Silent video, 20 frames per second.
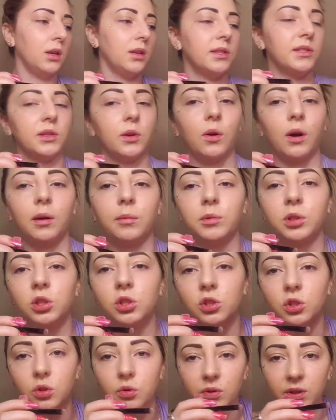So I'm going
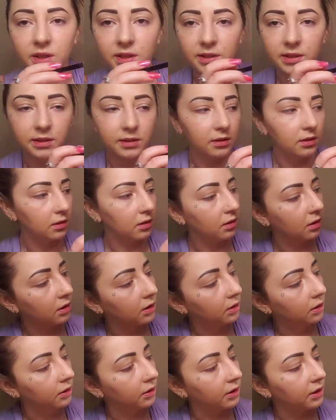to do this
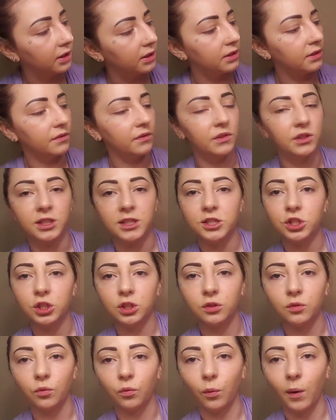
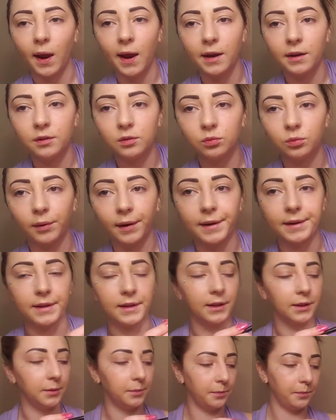Venetian red right
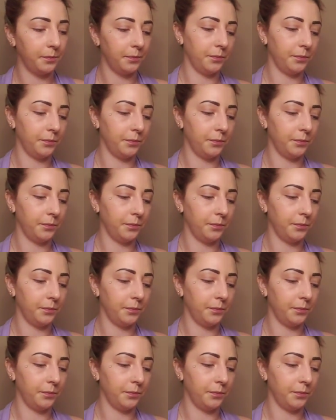here.